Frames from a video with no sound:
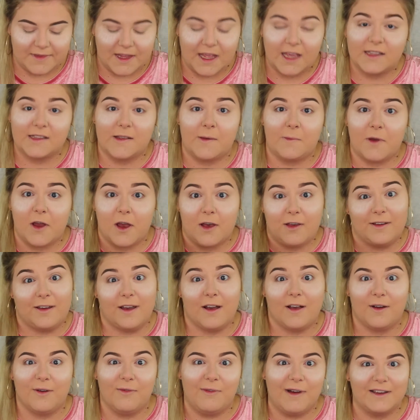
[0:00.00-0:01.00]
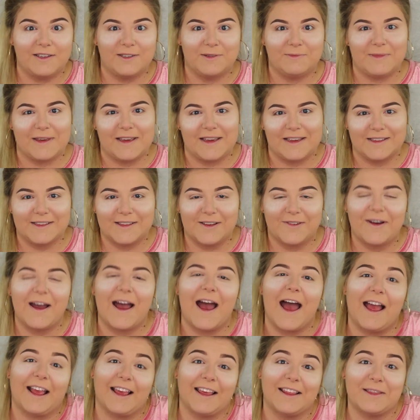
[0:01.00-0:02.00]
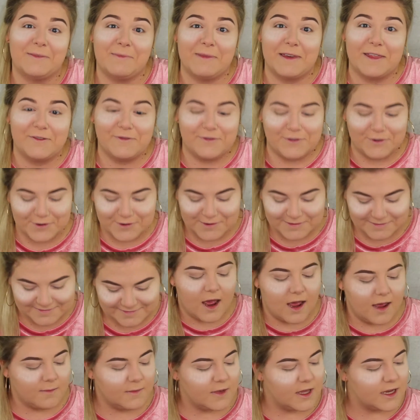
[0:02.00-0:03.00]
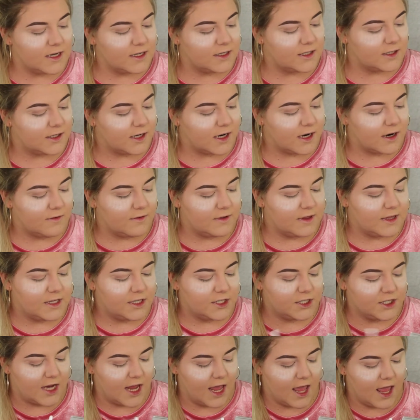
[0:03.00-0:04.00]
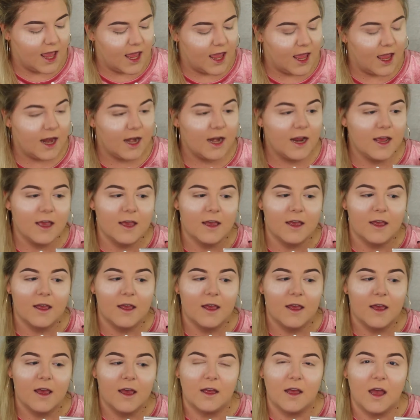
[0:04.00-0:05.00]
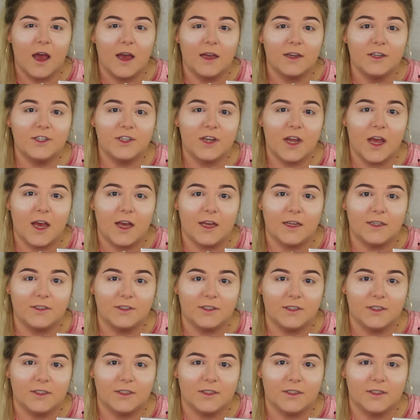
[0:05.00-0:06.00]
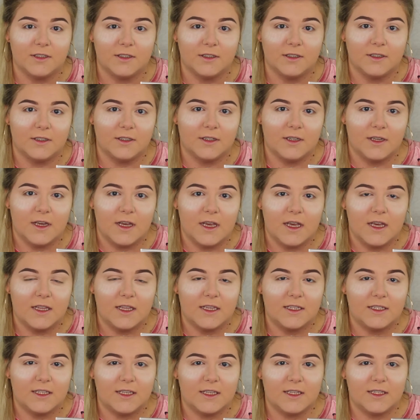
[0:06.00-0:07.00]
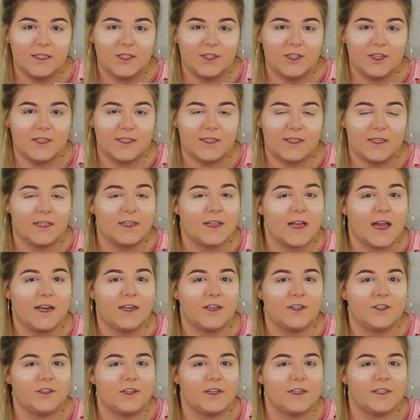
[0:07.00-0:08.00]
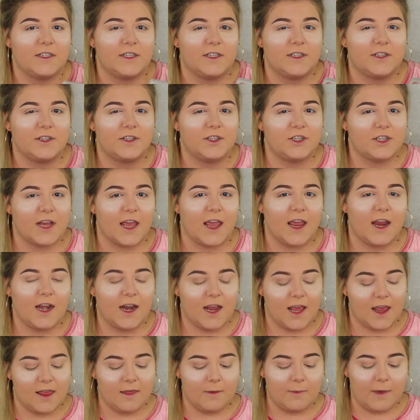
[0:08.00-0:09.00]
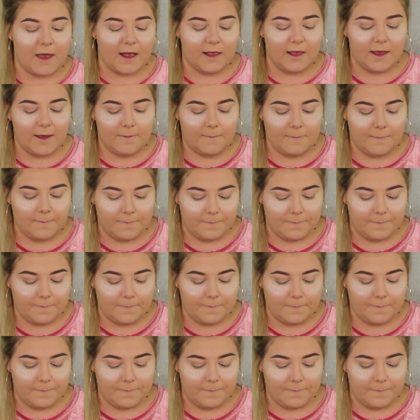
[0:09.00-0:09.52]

Except all y'all are watching me, so I get to be the fool. I'm gonna start with the shade Hush Hush. This is just the lightest transition shade in the palette.